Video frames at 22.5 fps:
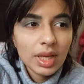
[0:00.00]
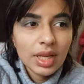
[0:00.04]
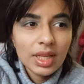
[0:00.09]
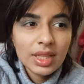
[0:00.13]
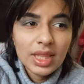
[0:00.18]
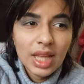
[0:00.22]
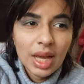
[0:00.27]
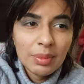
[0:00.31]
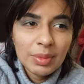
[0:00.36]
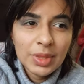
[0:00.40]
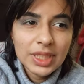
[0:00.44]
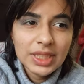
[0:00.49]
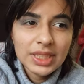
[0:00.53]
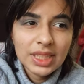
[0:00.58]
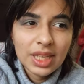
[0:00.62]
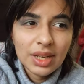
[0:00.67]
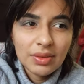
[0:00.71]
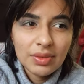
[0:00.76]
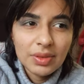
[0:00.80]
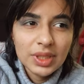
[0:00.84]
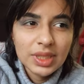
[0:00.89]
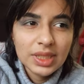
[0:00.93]
That means
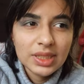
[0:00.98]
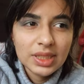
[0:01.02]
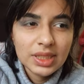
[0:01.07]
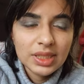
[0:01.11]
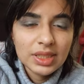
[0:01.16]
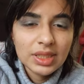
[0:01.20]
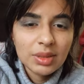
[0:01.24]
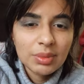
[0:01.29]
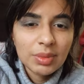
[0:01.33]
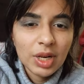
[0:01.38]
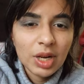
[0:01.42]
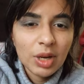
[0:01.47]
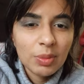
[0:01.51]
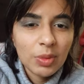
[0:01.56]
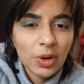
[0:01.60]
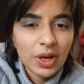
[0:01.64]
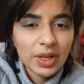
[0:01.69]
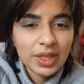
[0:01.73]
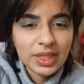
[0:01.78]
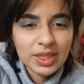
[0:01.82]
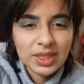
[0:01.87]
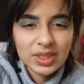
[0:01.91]
every system in our
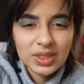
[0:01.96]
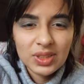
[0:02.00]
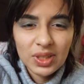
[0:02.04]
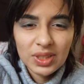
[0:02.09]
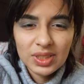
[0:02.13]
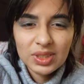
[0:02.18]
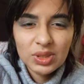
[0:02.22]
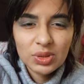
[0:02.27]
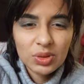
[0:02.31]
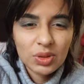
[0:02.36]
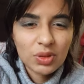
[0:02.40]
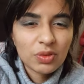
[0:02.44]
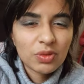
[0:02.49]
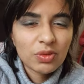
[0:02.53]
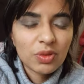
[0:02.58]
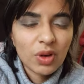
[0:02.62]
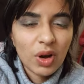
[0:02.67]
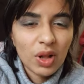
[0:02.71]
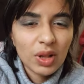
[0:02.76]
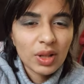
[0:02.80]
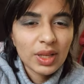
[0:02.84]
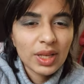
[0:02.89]
body starts sort of
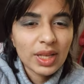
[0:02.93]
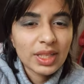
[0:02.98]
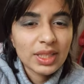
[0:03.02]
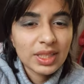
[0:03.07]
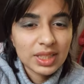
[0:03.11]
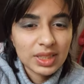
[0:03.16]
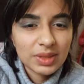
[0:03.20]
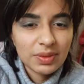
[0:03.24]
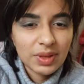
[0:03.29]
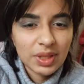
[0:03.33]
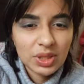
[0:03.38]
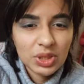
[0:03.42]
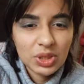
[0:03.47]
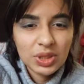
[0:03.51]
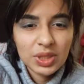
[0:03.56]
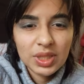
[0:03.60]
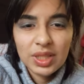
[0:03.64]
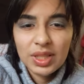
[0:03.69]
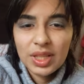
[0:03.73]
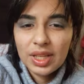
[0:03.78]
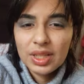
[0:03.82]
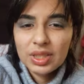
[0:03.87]
falling and
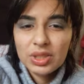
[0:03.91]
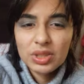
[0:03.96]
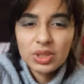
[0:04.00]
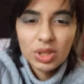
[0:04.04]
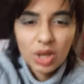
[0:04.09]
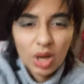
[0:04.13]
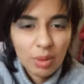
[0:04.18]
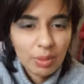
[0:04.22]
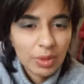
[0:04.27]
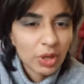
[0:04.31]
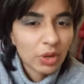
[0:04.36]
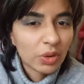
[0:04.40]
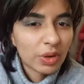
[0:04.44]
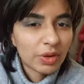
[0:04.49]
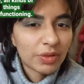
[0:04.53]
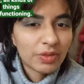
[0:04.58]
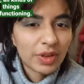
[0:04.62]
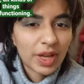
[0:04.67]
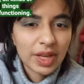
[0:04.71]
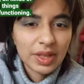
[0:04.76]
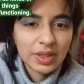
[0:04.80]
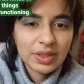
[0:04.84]
dysfunctioning like a domino
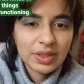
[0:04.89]
effect.